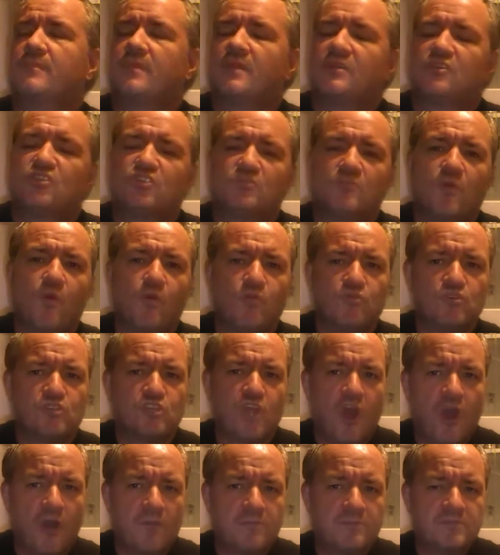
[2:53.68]
small
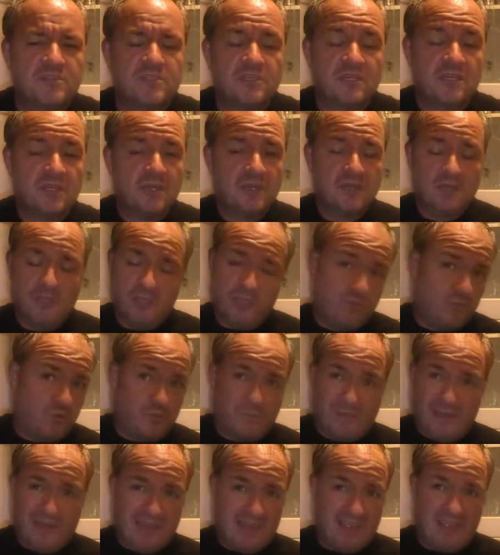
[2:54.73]
shops, you would
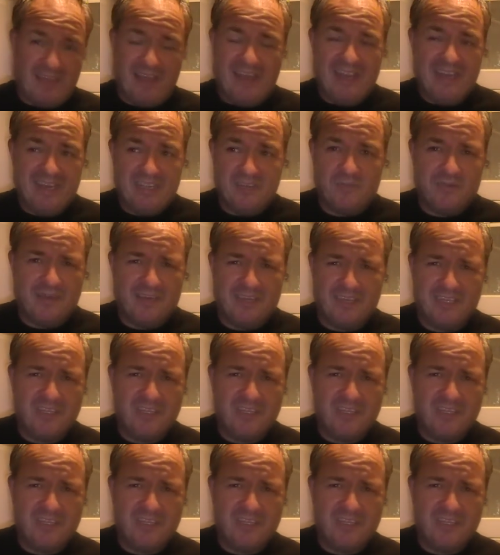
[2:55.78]
pay that anyway.